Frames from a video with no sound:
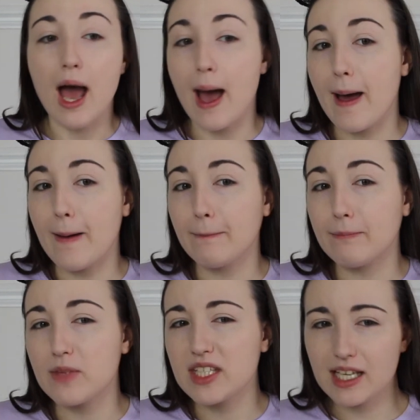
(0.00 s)

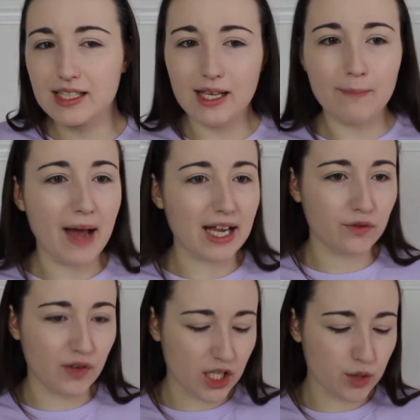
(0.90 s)
um, it does say matte
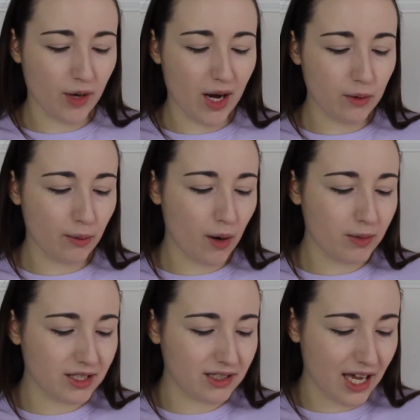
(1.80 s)
finish but I would
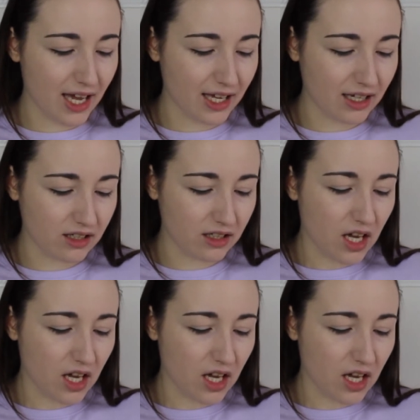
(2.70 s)
probably say